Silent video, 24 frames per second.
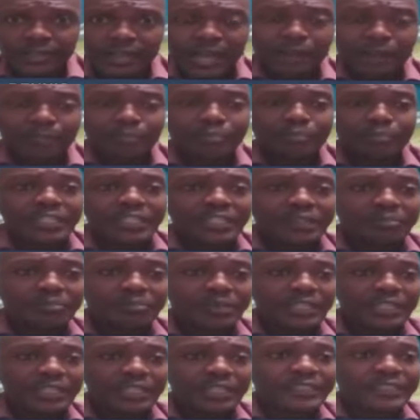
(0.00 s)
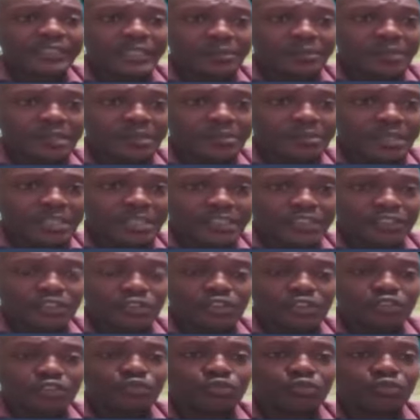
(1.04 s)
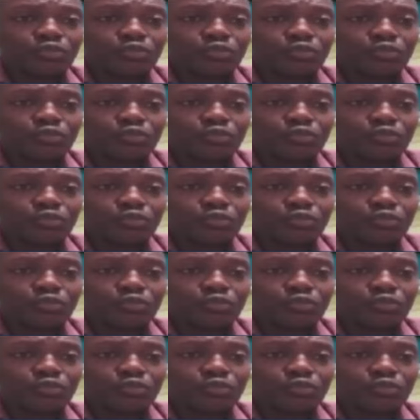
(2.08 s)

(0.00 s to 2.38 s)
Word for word: A PDP assemblyman is also on